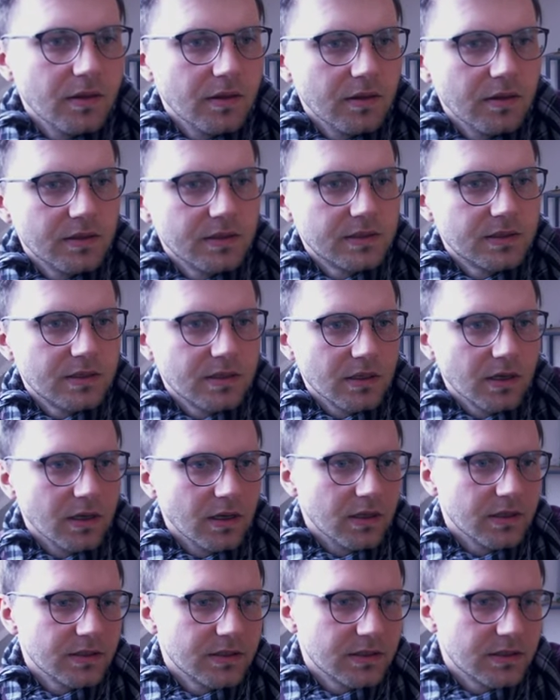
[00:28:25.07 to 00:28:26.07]
this
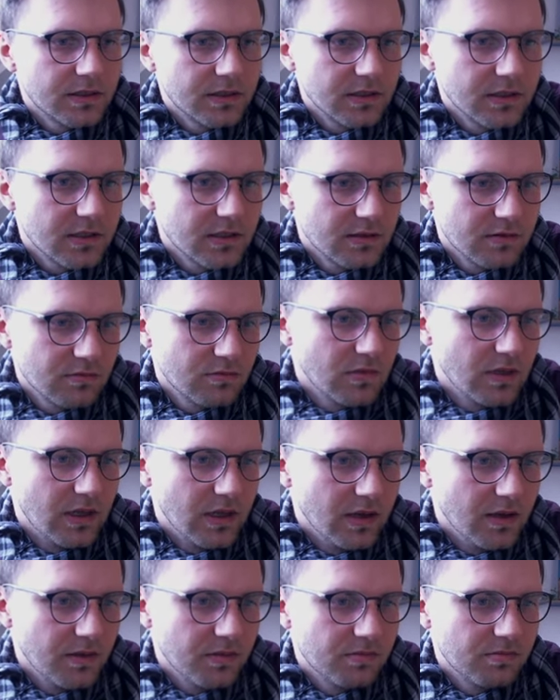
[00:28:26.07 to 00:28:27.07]
uh,
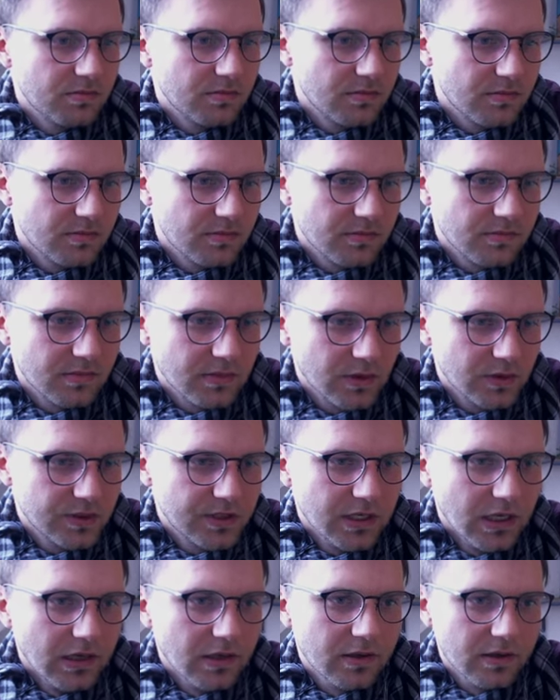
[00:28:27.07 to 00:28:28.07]
yeah you
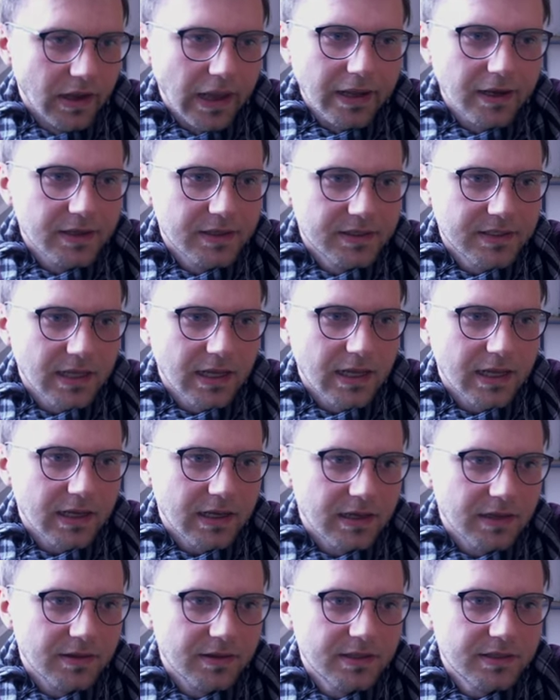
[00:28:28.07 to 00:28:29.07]
see it is
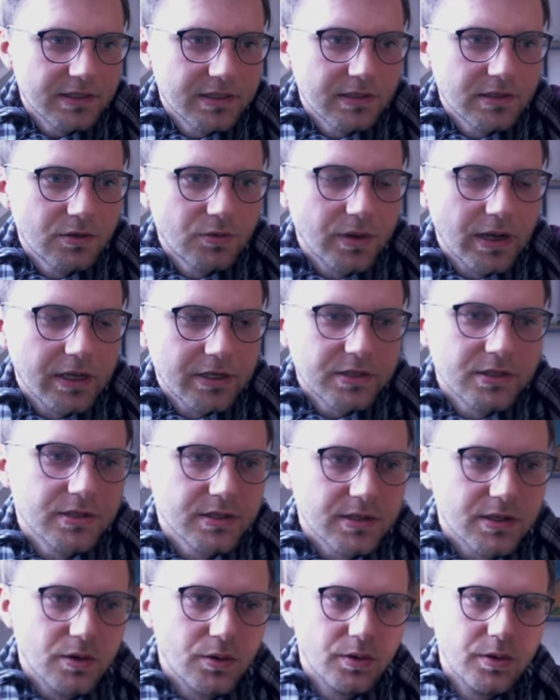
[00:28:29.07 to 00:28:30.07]
like this iteration
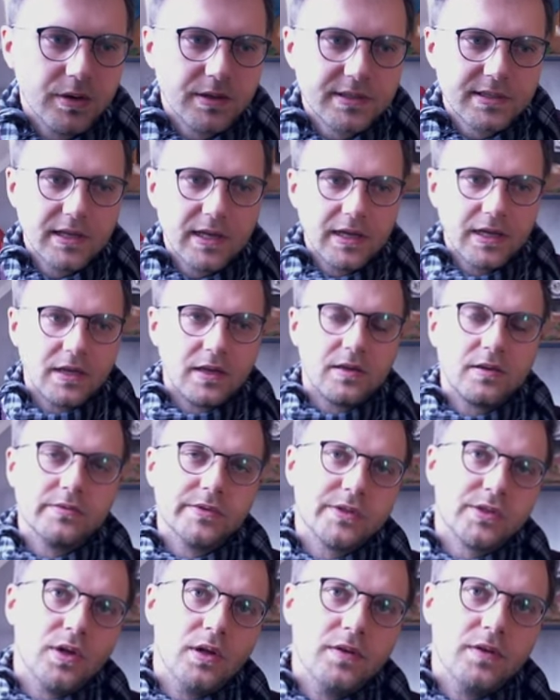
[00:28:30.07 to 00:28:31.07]
so it's like
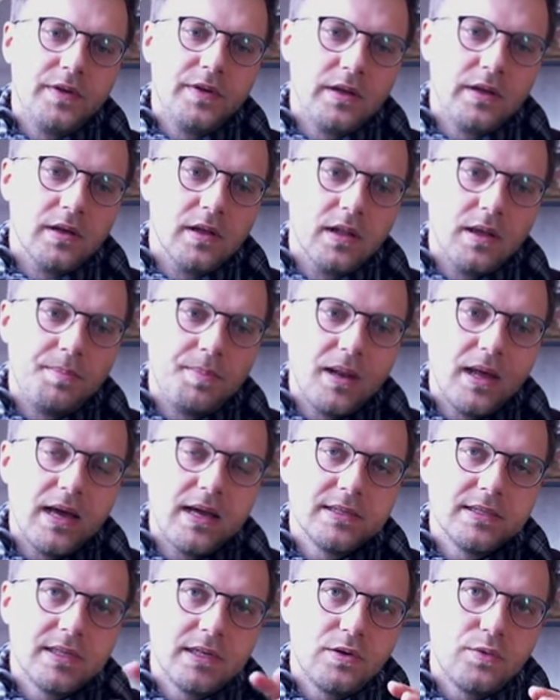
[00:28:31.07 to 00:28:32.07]
solving a
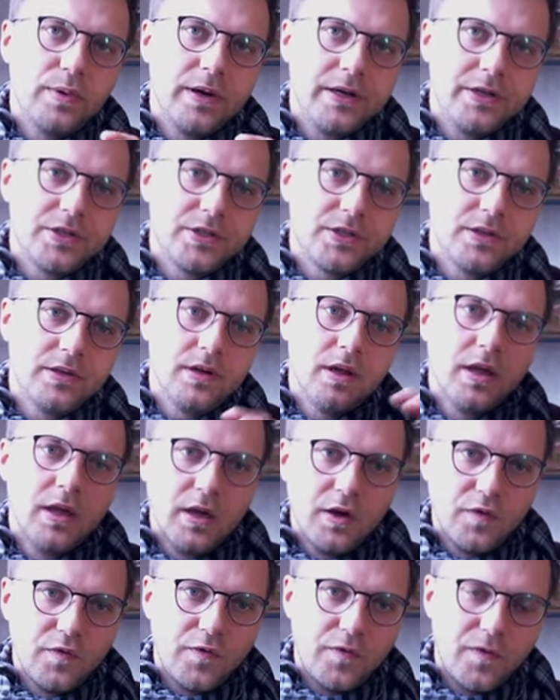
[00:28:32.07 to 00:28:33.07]
Laplace equation
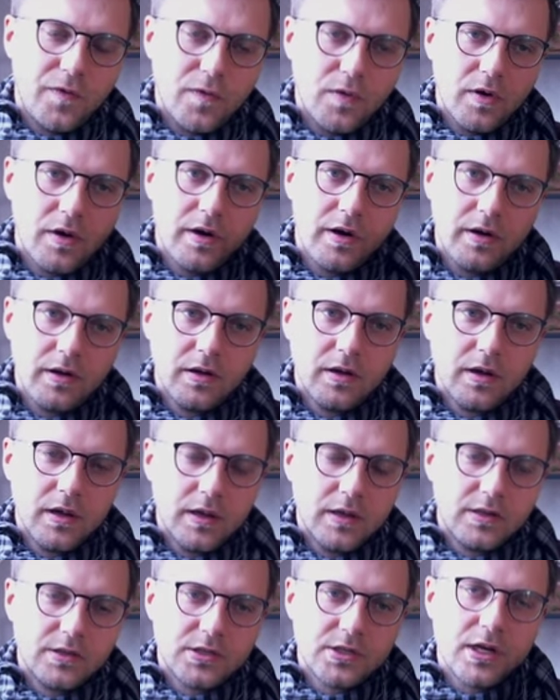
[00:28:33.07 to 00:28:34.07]
for
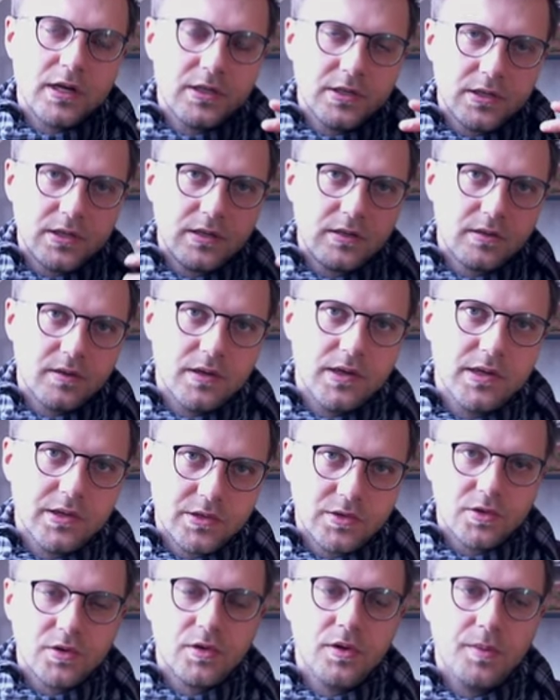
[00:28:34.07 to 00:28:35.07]
changing the
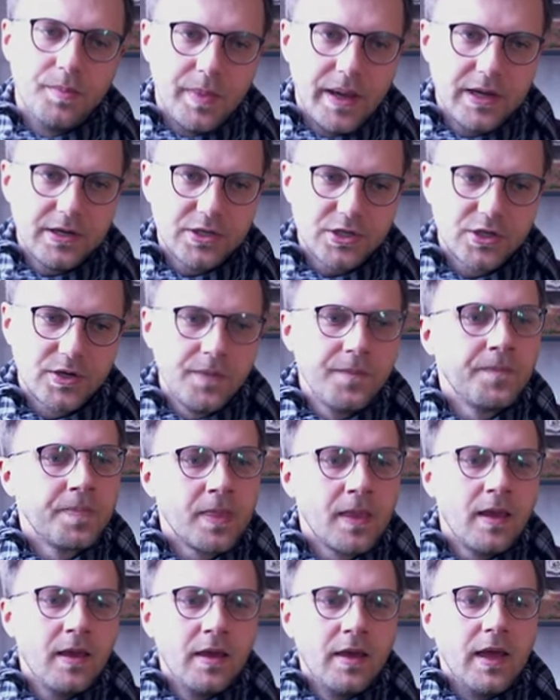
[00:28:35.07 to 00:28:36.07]
internal mesh
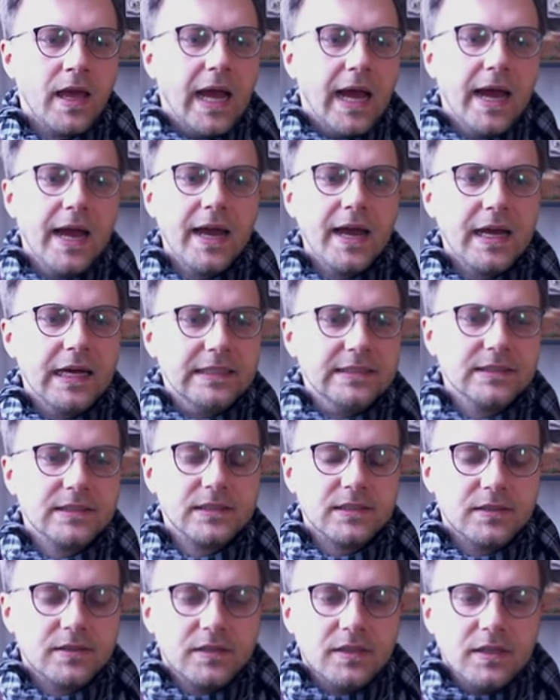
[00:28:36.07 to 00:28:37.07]
and